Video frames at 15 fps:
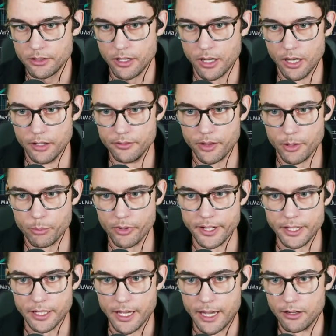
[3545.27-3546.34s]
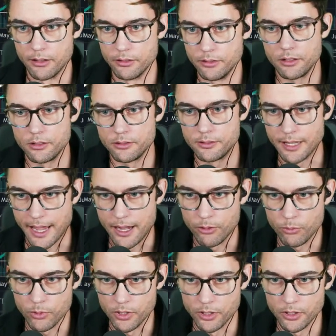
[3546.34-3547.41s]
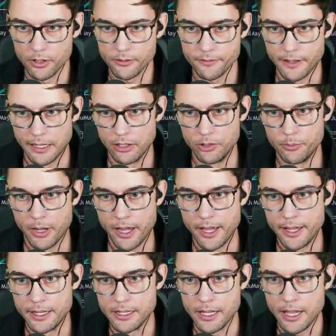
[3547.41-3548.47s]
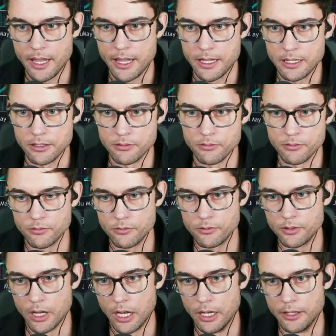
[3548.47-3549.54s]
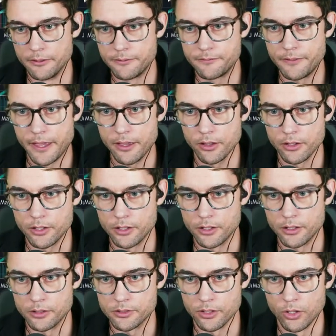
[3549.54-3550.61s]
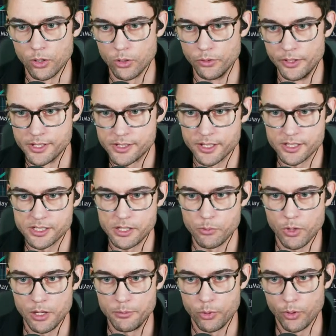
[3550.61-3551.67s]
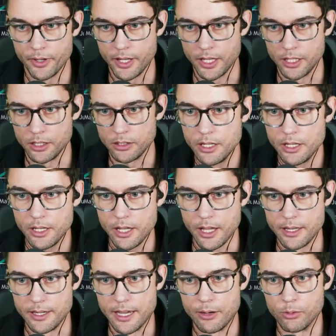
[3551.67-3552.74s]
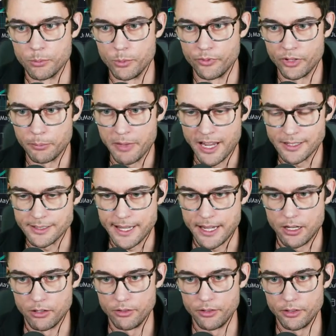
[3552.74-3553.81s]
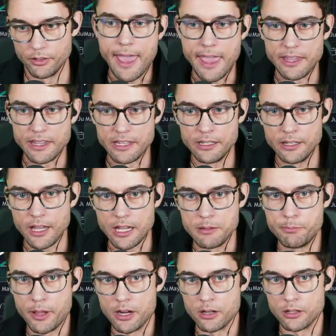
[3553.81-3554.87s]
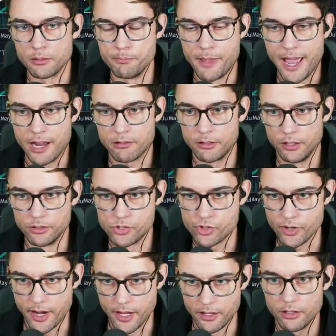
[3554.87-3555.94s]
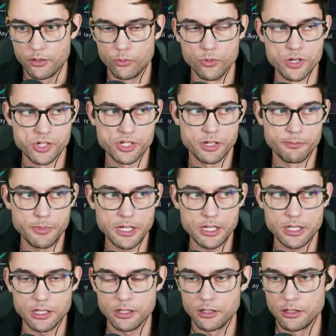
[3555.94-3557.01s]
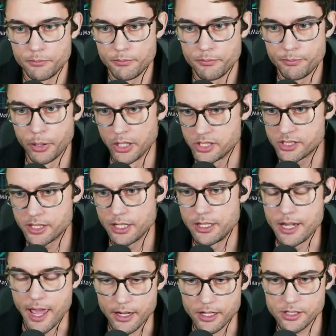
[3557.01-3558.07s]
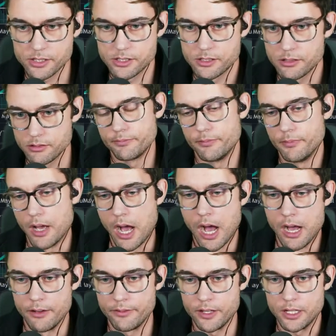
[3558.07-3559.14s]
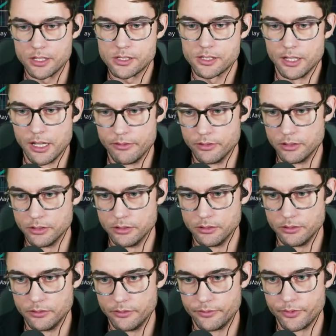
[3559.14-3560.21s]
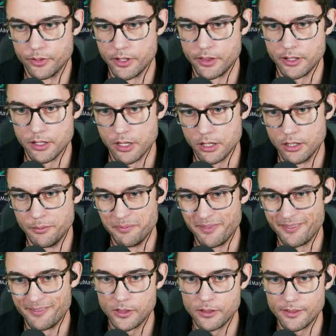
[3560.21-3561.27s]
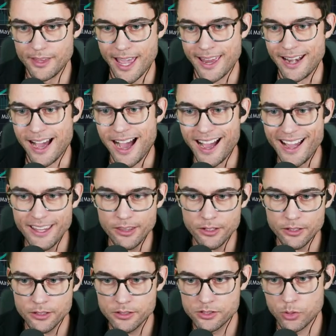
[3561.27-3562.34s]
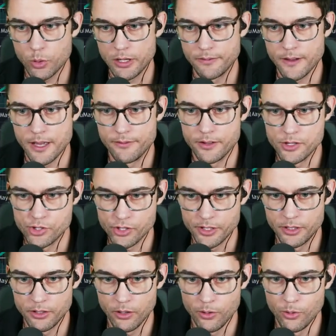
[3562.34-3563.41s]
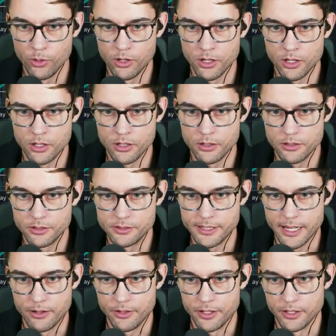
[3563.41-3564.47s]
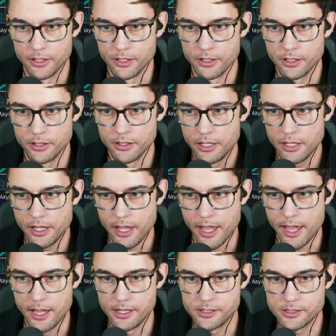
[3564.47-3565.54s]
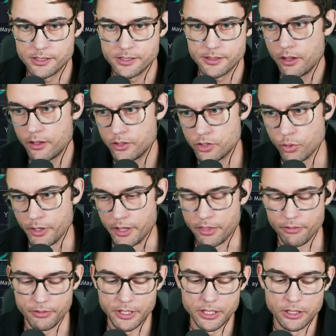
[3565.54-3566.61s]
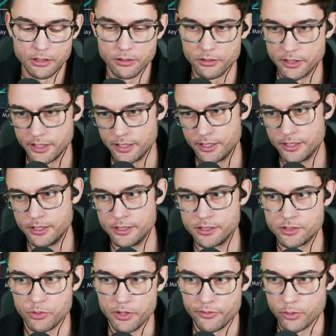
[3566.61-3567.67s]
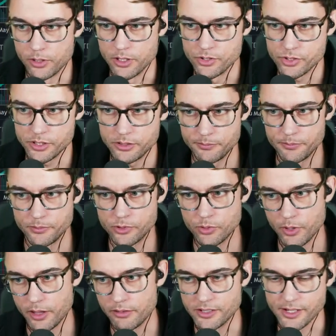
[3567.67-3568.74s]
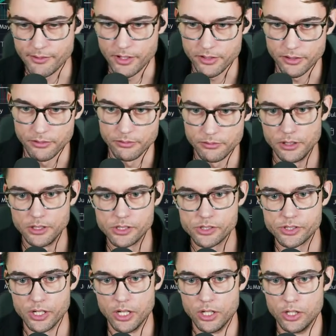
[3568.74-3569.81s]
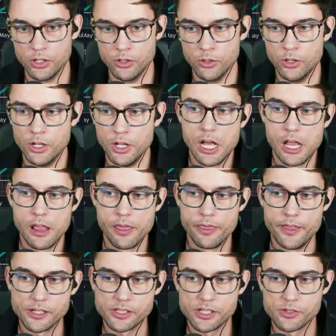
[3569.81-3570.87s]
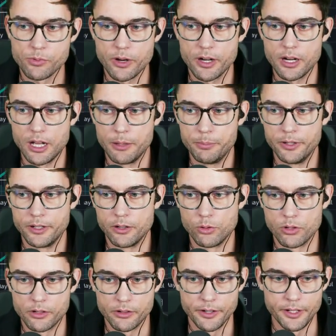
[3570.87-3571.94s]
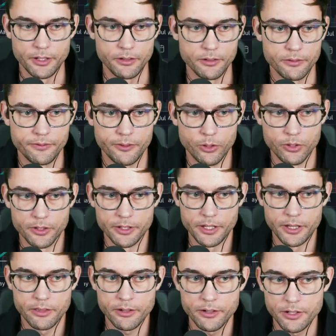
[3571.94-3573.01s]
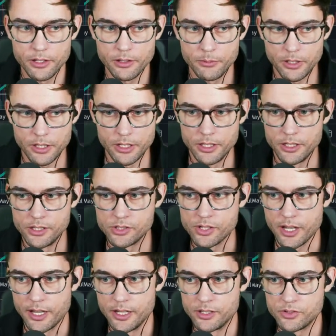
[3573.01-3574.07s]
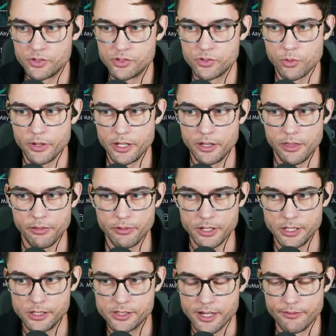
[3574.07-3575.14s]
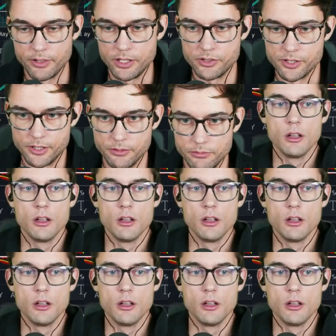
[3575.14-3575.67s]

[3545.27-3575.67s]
of the breakout downward, followed by a failure to hold the 61.8, and now we're moving back down in a bear macro trend, which to me puts the next obvious level for Ethereum at either 2,500 or down here at 2,400, 2,372. So this is where I'll put an order in for Ethereum, is at 2,372.